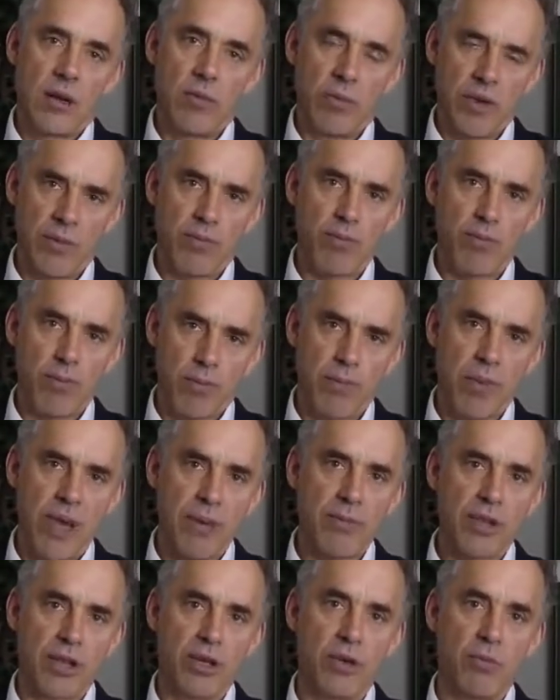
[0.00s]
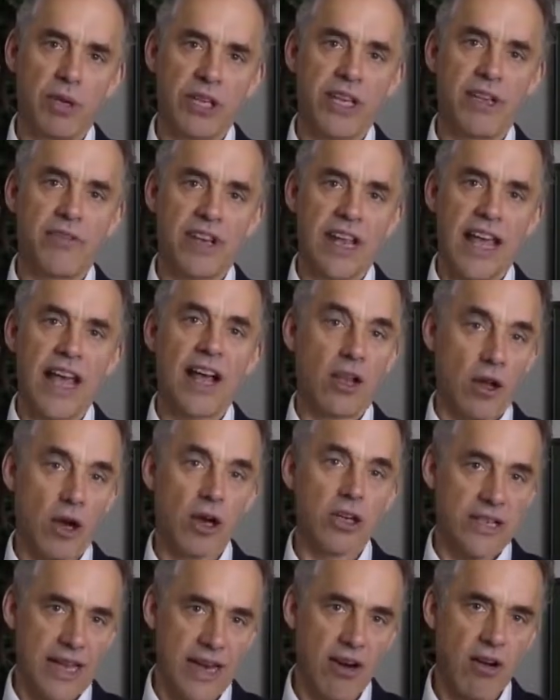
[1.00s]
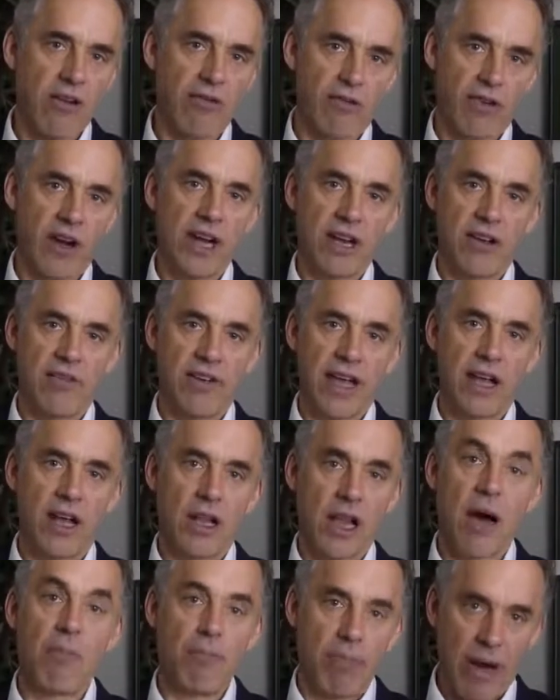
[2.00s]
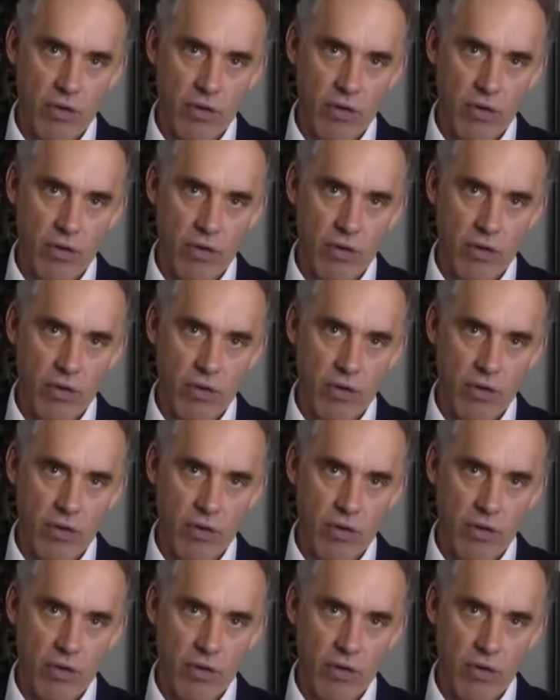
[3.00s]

I mean, people who believe in hell are terrified of hell